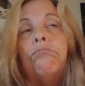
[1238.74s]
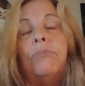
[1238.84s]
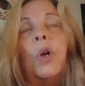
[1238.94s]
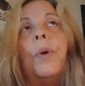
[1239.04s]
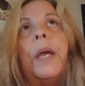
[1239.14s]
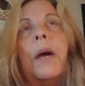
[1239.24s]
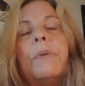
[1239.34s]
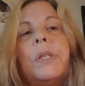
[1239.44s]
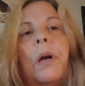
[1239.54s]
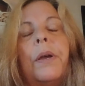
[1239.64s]
Oh yeah, I
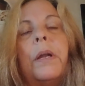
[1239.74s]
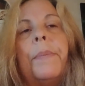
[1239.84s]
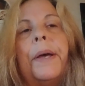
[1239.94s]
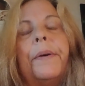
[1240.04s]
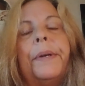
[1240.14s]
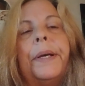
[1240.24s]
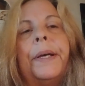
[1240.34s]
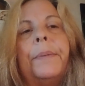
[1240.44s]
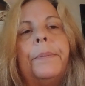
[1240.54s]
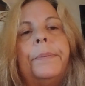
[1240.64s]
was talking about
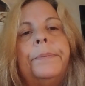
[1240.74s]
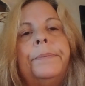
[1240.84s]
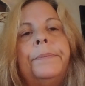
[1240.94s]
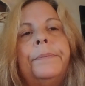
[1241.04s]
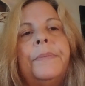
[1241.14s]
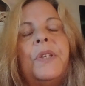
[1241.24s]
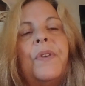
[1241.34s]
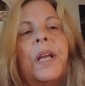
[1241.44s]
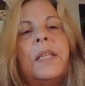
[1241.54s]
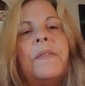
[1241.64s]

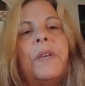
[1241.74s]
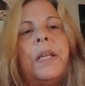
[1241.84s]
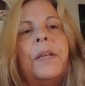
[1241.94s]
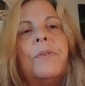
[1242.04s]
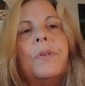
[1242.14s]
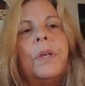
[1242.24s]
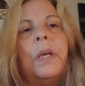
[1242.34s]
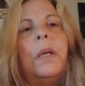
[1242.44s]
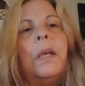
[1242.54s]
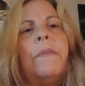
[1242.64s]
different kinds of videos.
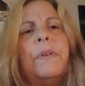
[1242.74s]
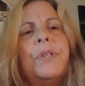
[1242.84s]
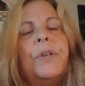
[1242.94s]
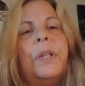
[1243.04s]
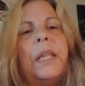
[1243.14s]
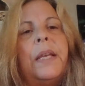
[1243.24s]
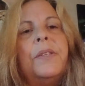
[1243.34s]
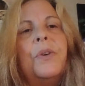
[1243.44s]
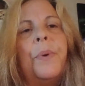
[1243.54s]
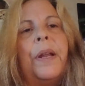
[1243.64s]
If there's certain
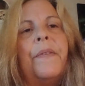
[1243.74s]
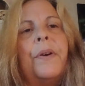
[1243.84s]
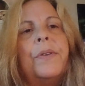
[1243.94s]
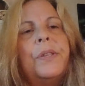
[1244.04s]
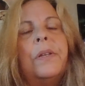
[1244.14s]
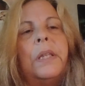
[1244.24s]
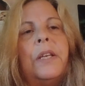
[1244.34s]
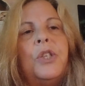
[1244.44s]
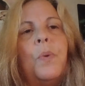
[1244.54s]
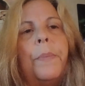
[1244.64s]
things or whatever, or certain
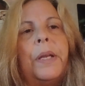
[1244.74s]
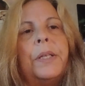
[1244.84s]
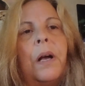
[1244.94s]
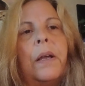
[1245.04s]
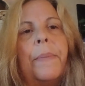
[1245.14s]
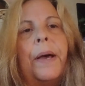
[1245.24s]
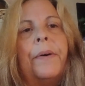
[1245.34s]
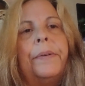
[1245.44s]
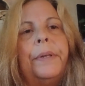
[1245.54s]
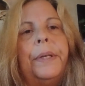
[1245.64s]
things you want me to talk
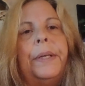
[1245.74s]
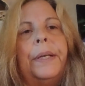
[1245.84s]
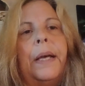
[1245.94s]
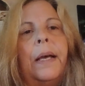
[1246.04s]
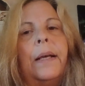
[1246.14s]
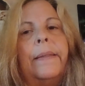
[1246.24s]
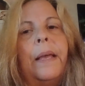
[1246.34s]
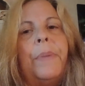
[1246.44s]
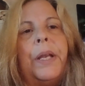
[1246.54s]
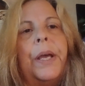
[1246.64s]
about,
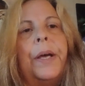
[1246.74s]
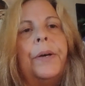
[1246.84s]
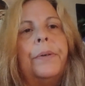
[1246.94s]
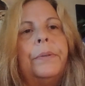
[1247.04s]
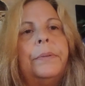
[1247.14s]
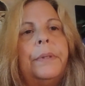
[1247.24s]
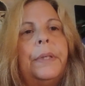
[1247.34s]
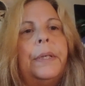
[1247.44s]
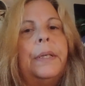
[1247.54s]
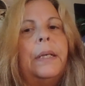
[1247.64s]
let me know.
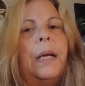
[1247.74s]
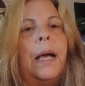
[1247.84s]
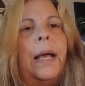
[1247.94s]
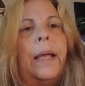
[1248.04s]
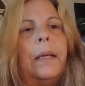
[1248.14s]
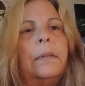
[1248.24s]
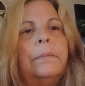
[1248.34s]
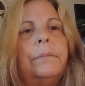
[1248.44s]
I